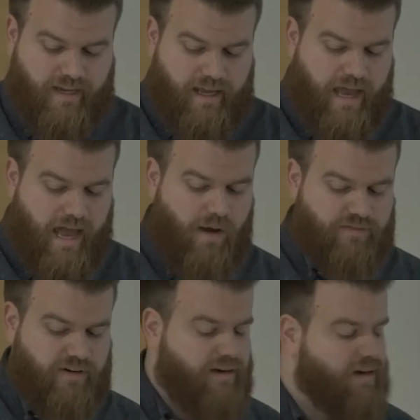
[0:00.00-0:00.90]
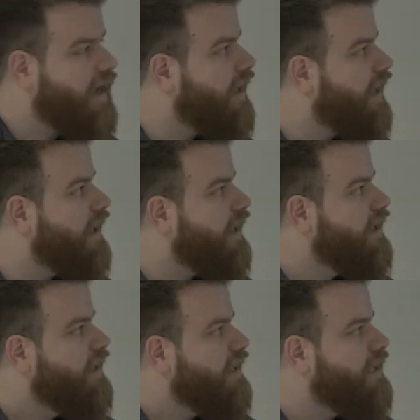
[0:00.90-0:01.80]
However,
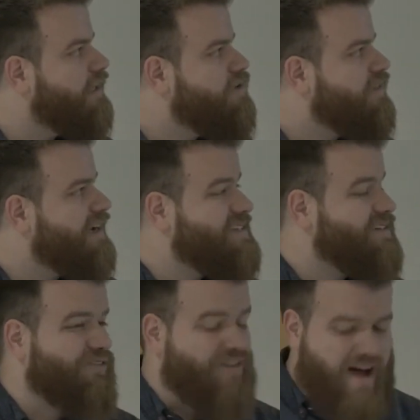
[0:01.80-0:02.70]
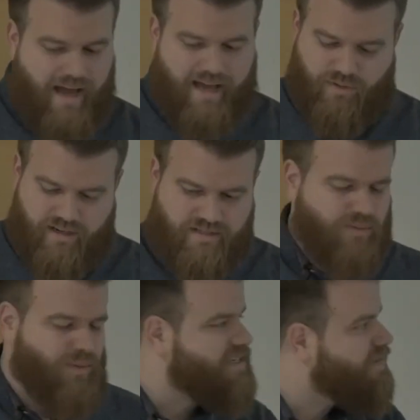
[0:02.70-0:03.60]
in 2005, we also had
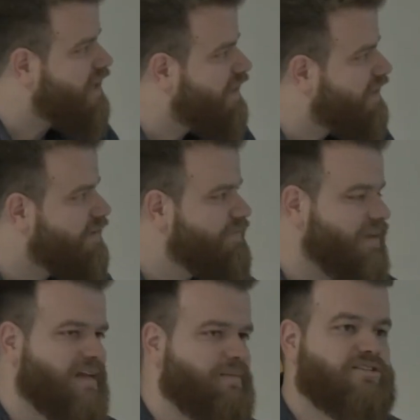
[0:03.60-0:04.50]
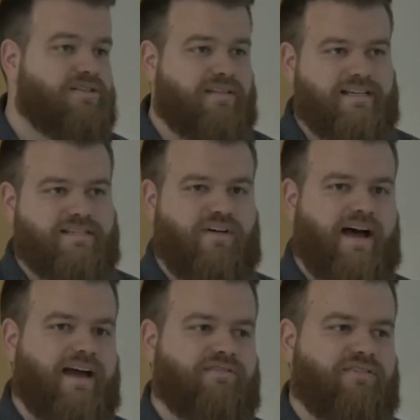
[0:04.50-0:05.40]
Y2K there. In about
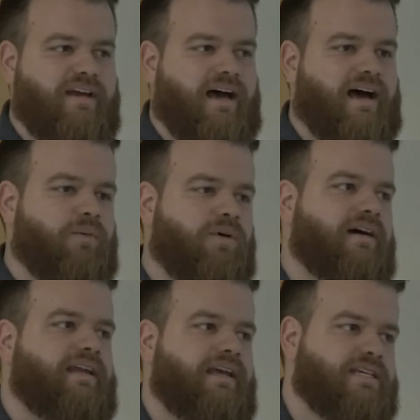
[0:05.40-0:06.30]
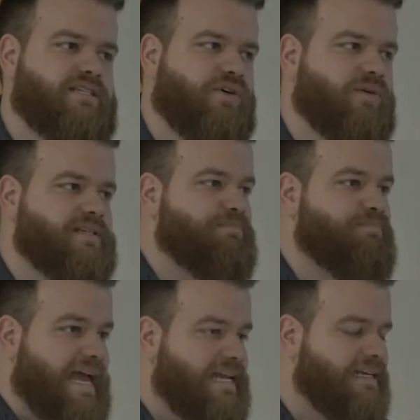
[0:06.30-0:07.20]
2005, work on ES4 was
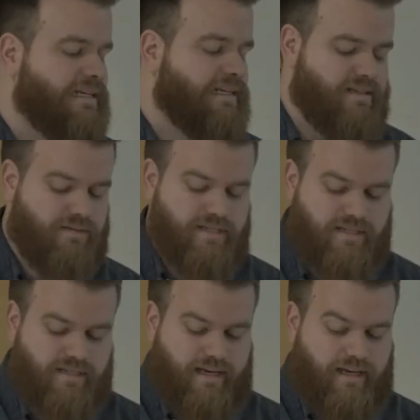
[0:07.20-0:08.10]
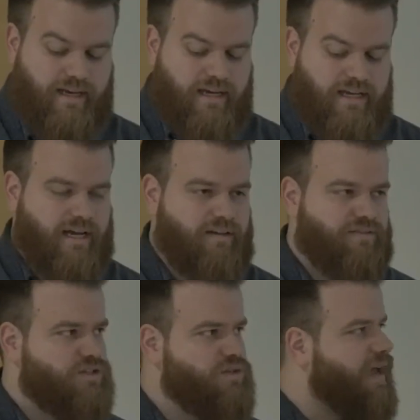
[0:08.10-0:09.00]
abandoned. There was kind
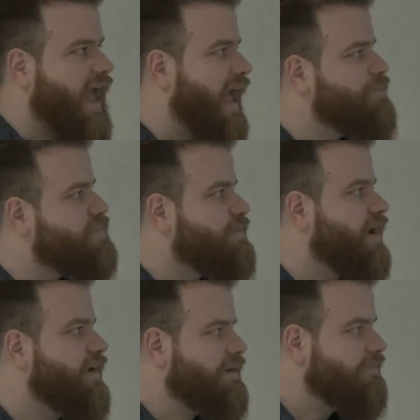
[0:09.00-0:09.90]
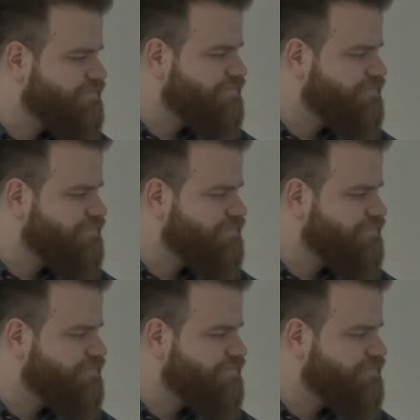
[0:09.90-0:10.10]
of two camps about it.